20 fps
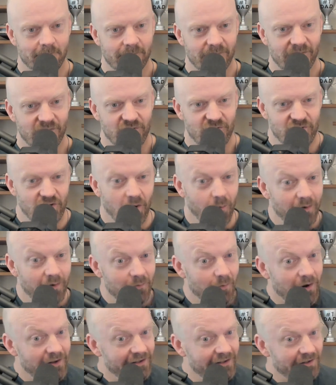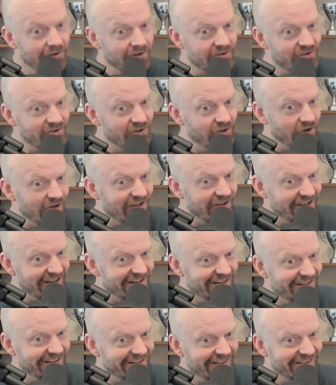Show it while it looks
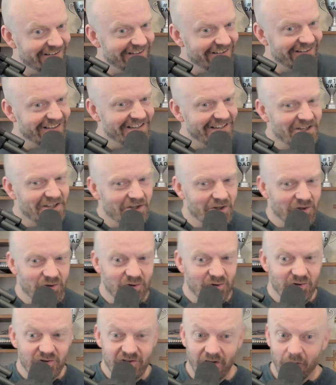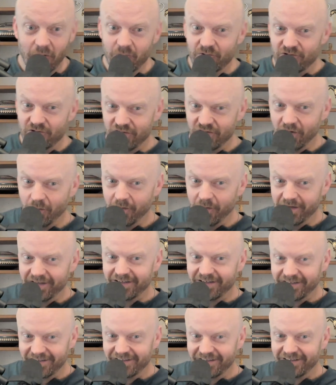good. Don't show it
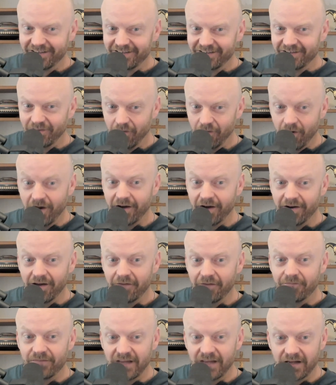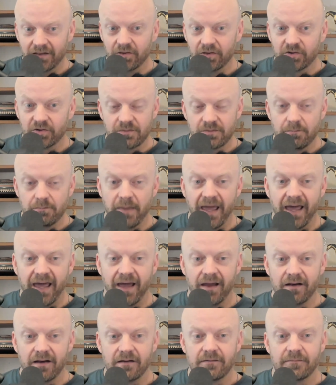long enough that it looks
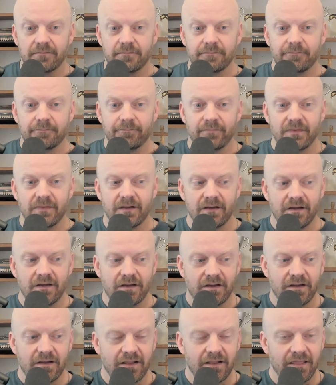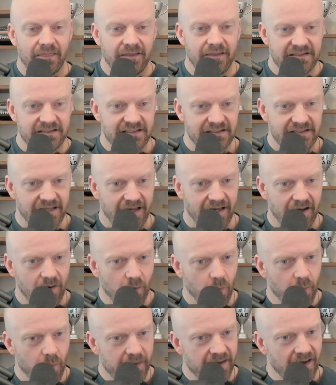bad. This is how
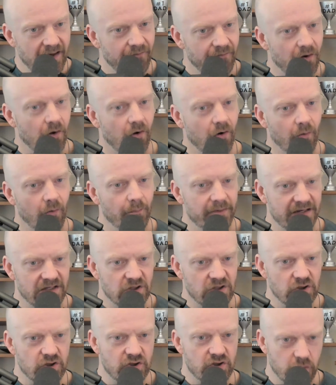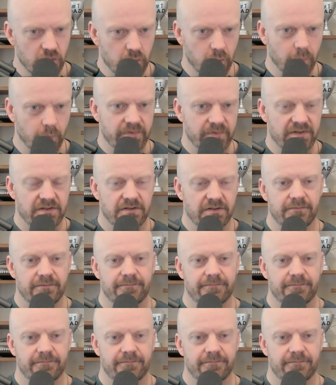we have all been duped.